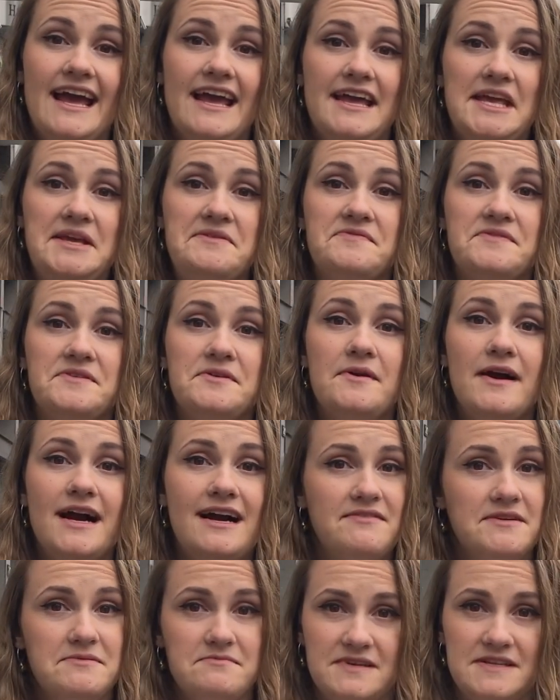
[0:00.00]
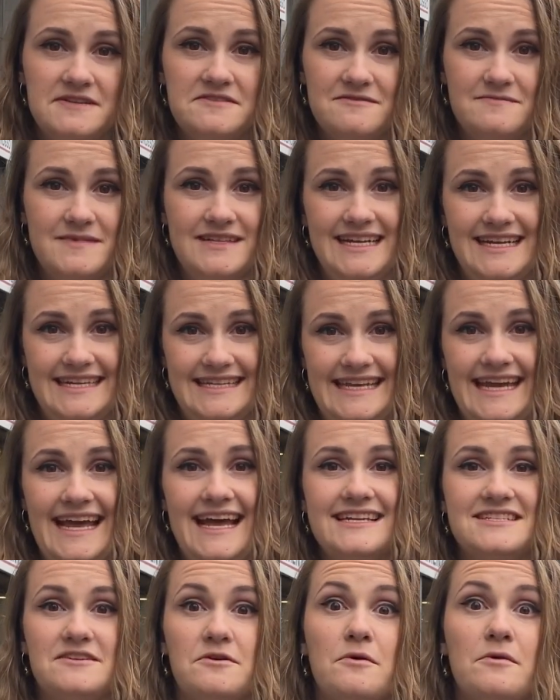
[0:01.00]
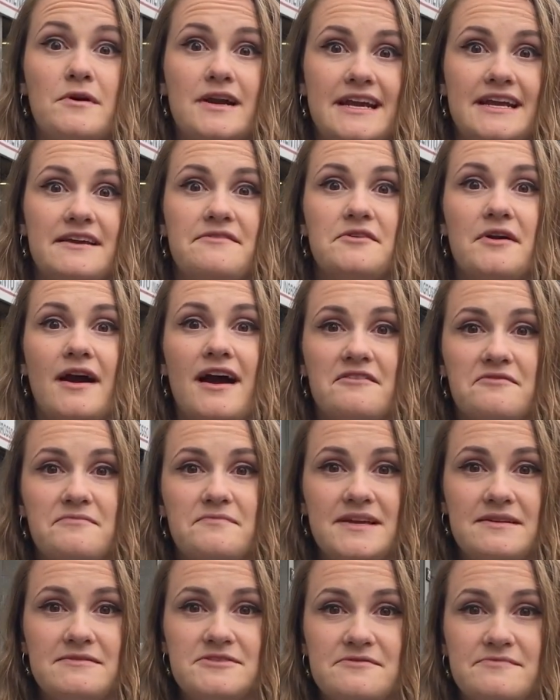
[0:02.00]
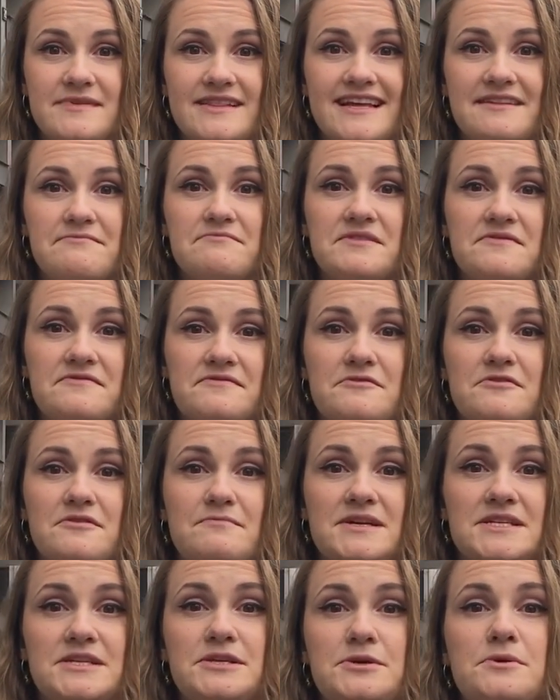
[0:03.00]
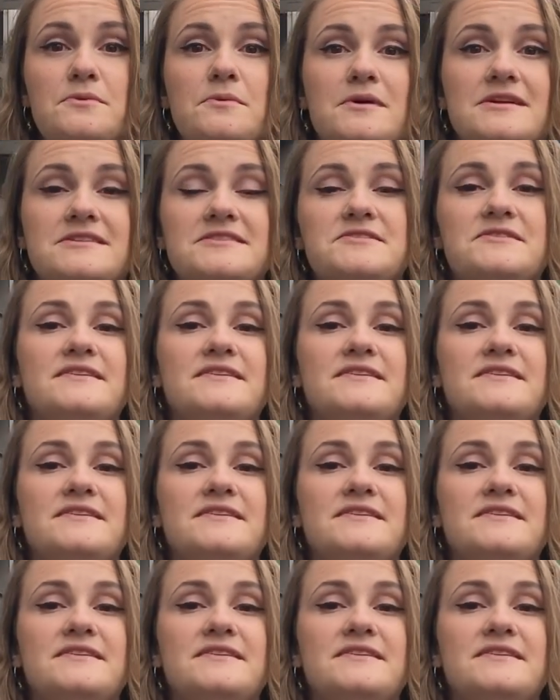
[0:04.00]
If you haven't been to Milan yet, or if you have been to Milan before but you want to